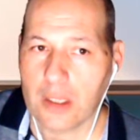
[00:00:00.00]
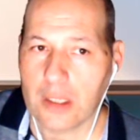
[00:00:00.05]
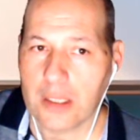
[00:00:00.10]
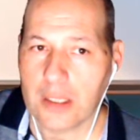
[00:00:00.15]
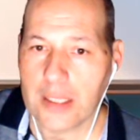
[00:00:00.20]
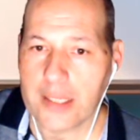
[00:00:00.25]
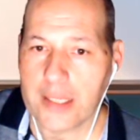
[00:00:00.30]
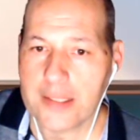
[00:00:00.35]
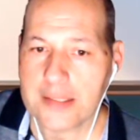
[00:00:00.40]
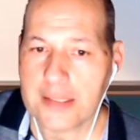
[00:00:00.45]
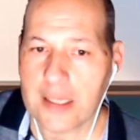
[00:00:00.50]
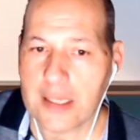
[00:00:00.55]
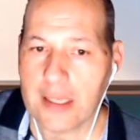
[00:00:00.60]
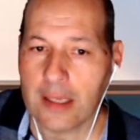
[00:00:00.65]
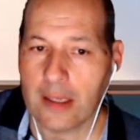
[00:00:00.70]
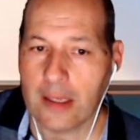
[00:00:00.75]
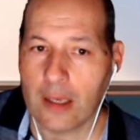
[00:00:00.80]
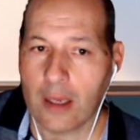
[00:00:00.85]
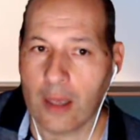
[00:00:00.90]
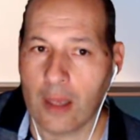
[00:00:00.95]
Let's
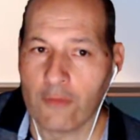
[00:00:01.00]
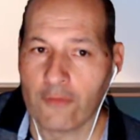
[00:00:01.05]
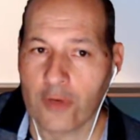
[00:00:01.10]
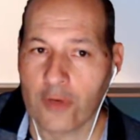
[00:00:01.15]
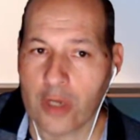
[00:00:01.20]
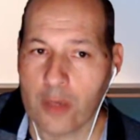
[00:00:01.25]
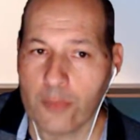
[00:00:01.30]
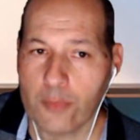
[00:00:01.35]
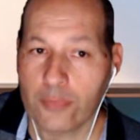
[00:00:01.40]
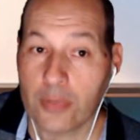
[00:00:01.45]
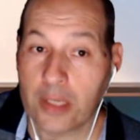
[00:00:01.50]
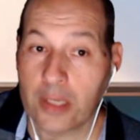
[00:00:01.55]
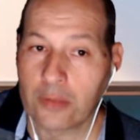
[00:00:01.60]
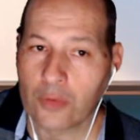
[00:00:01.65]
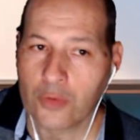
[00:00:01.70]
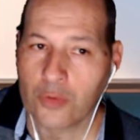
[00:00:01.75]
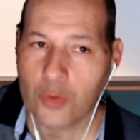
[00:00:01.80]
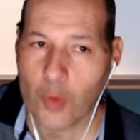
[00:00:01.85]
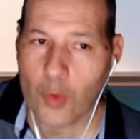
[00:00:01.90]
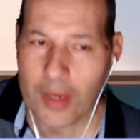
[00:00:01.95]
say envelope. I
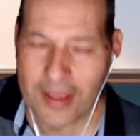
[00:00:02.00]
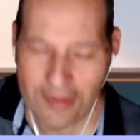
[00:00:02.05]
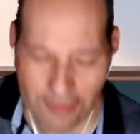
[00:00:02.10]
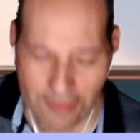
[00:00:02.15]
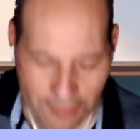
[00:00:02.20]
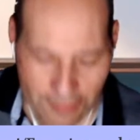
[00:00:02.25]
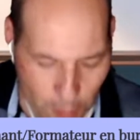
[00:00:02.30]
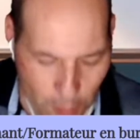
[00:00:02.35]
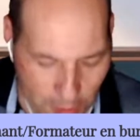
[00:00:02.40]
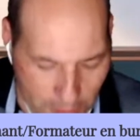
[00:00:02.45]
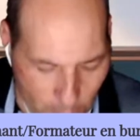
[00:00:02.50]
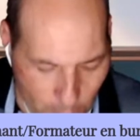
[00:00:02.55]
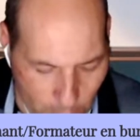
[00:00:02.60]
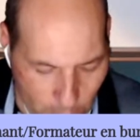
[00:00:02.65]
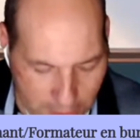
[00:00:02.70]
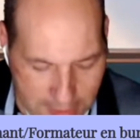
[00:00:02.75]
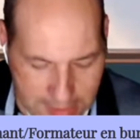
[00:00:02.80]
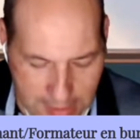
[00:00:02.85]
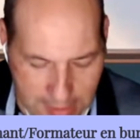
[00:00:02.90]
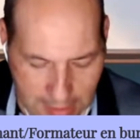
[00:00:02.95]
don't know if we will
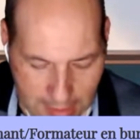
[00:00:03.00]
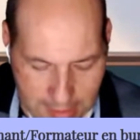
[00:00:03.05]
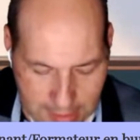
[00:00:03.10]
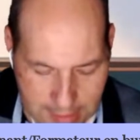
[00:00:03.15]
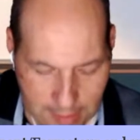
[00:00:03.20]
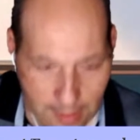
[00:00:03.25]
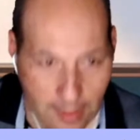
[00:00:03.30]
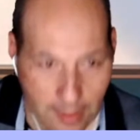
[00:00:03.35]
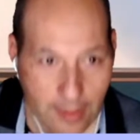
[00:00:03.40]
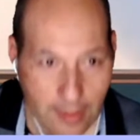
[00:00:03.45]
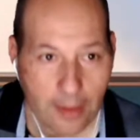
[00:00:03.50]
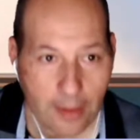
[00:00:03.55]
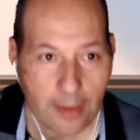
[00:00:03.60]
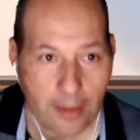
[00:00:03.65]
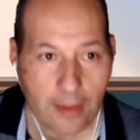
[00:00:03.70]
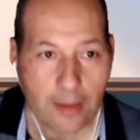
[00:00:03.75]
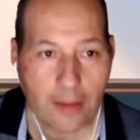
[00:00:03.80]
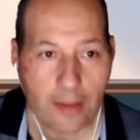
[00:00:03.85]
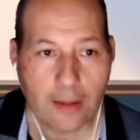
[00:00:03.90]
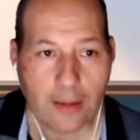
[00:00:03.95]
see it,
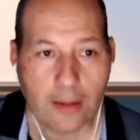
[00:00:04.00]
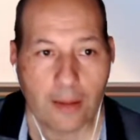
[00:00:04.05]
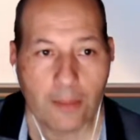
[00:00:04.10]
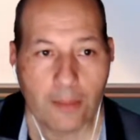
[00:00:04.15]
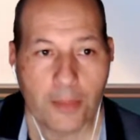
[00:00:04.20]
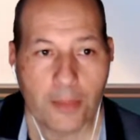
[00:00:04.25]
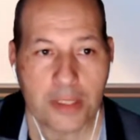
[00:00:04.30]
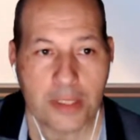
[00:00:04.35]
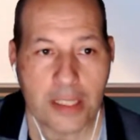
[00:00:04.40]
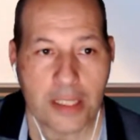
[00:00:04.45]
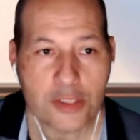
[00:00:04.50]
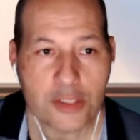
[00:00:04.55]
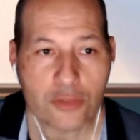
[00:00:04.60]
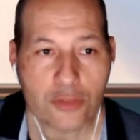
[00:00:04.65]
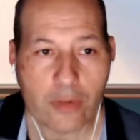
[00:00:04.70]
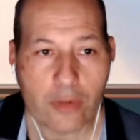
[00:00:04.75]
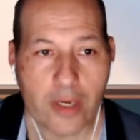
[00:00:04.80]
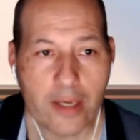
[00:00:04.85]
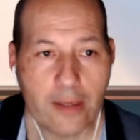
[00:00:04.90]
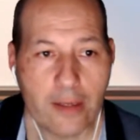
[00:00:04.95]
but let's
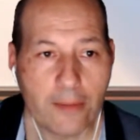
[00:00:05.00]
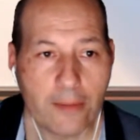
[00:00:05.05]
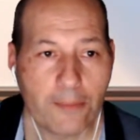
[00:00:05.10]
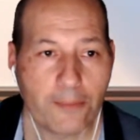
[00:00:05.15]
try